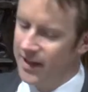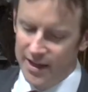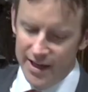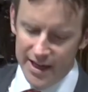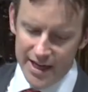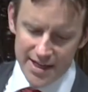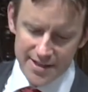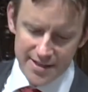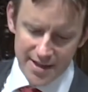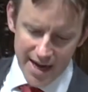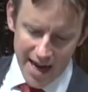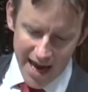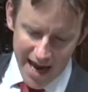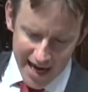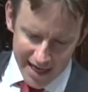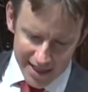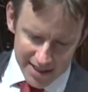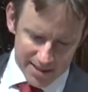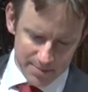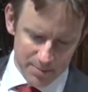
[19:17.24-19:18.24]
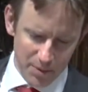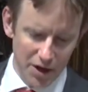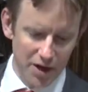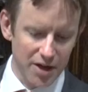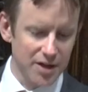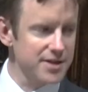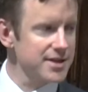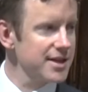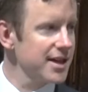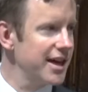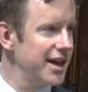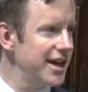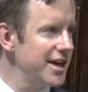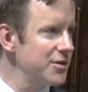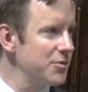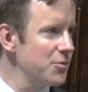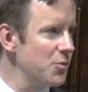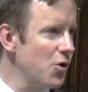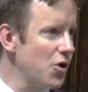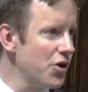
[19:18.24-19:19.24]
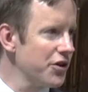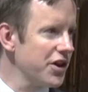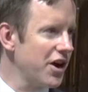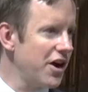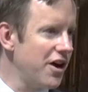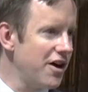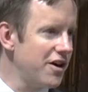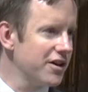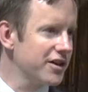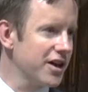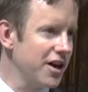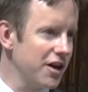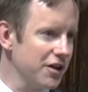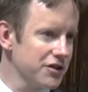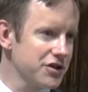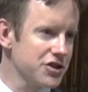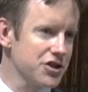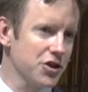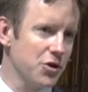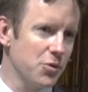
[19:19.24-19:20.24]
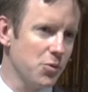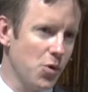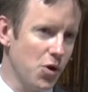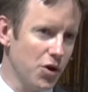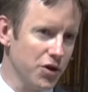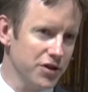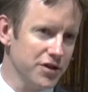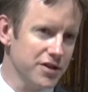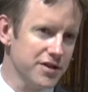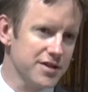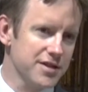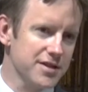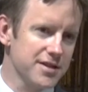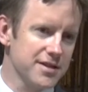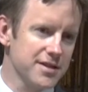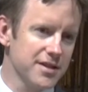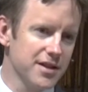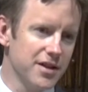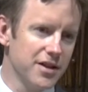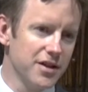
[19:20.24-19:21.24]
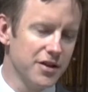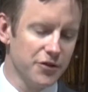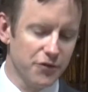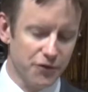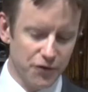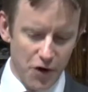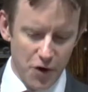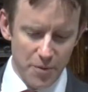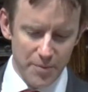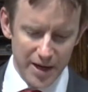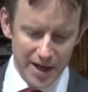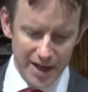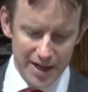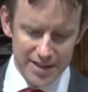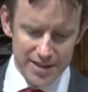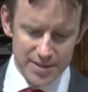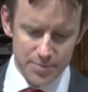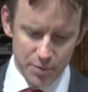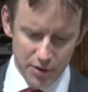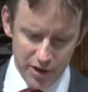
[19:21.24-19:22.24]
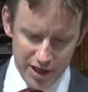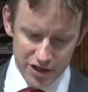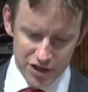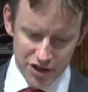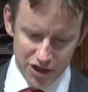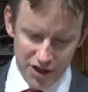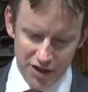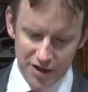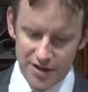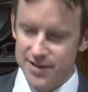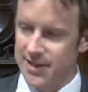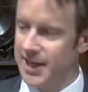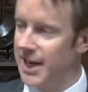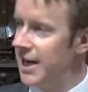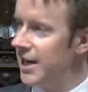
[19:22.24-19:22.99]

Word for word: He is an expert in what our culture wants from its preachers.